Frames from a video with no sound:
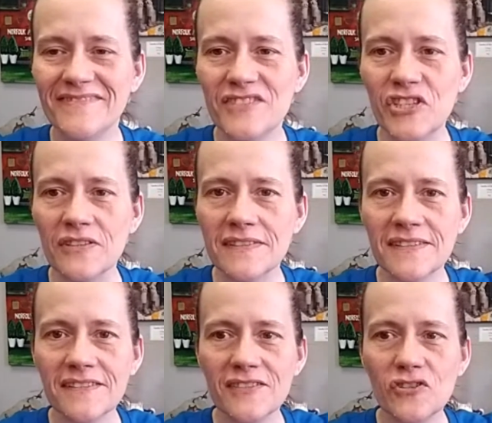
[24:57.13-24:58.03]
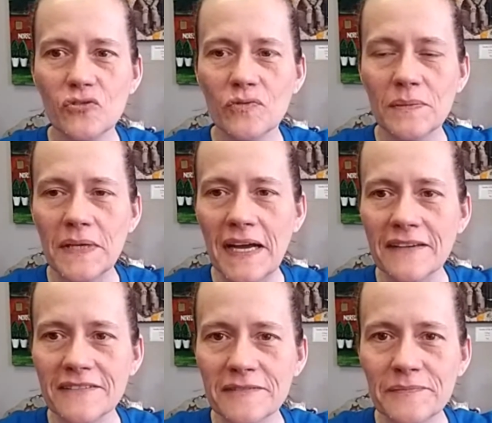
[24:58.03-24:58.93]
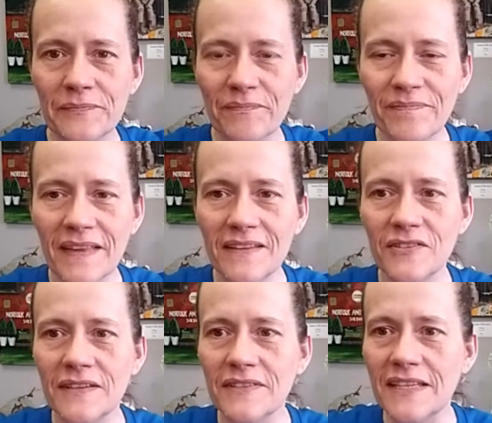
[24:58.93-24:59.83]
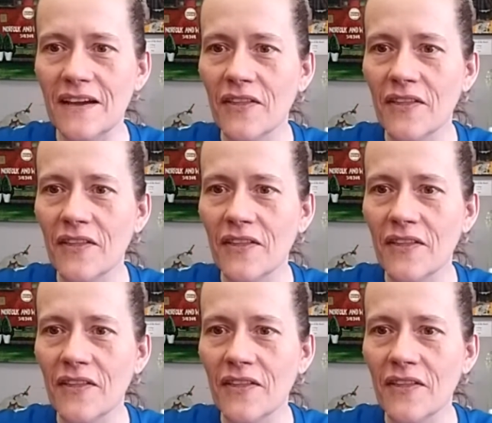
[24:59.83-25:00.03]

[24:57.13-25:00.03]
Sharon says the jewelry box. Do I have any